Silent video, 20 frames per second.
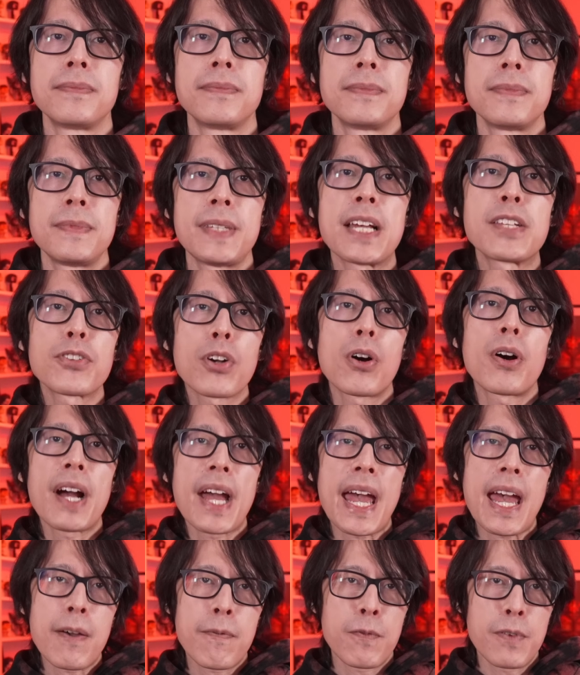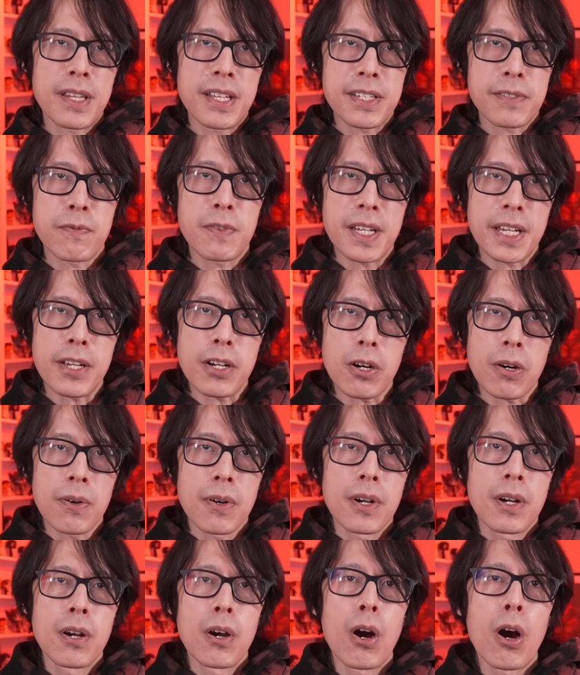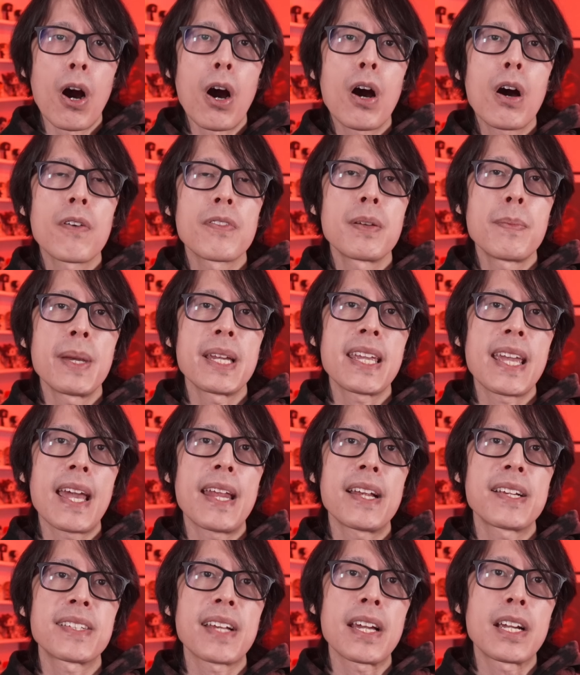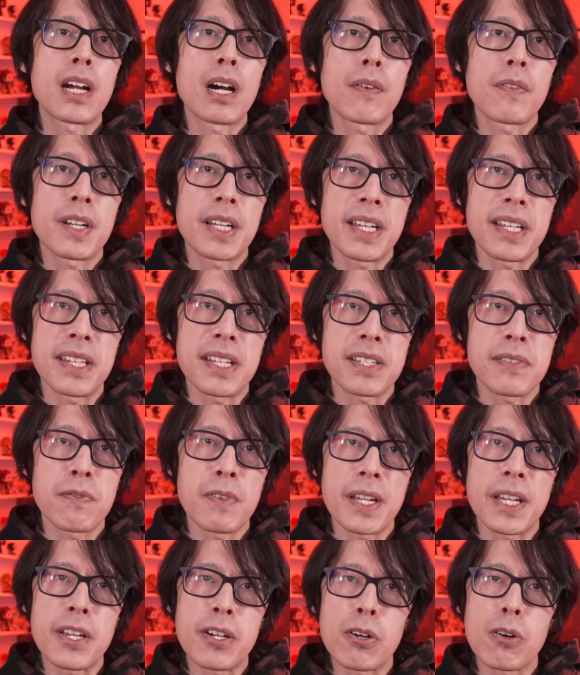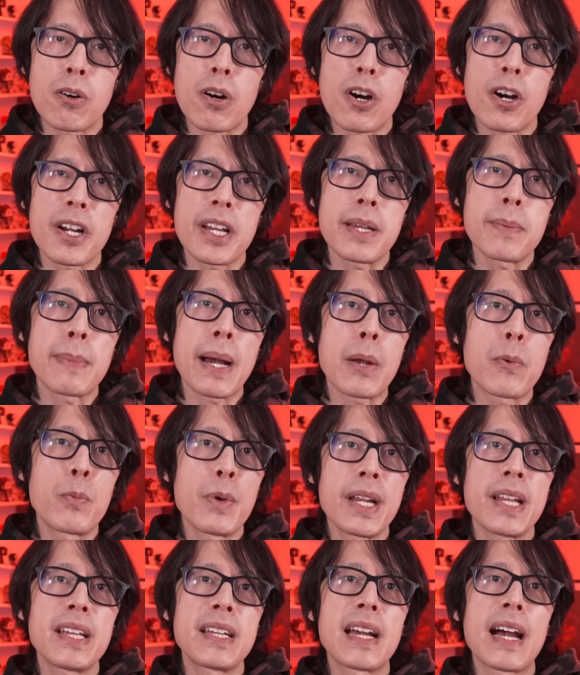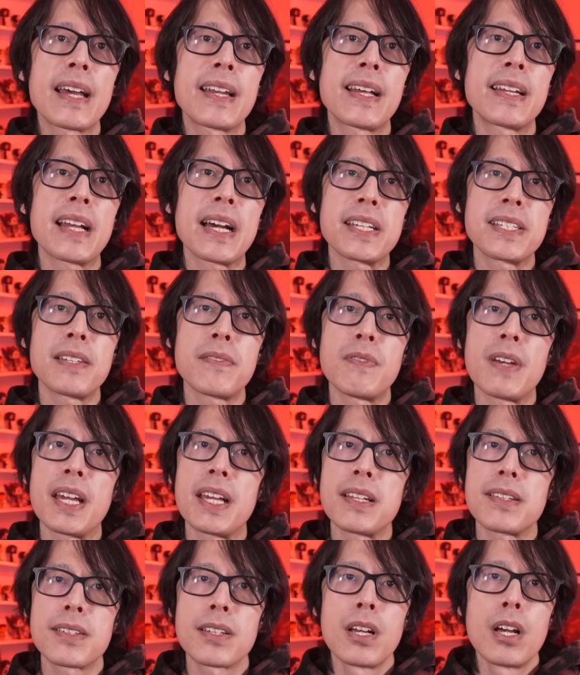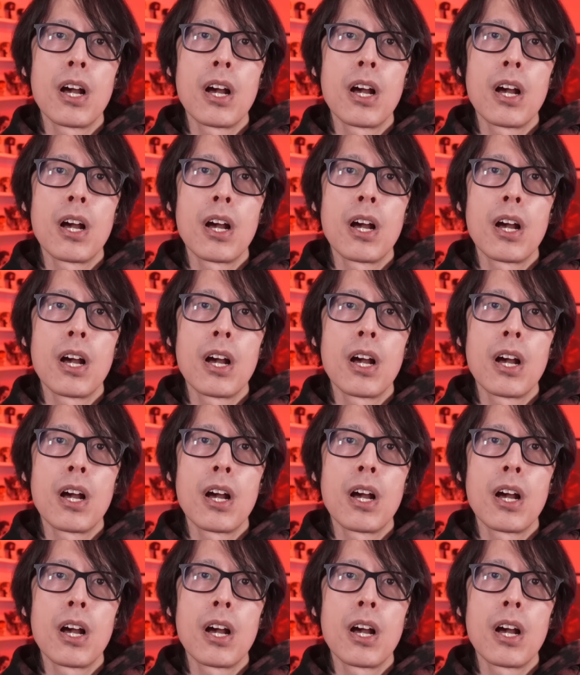That's all I have for this video. All of the mechanics I covered in this video are in my winning guide on Icy Veins,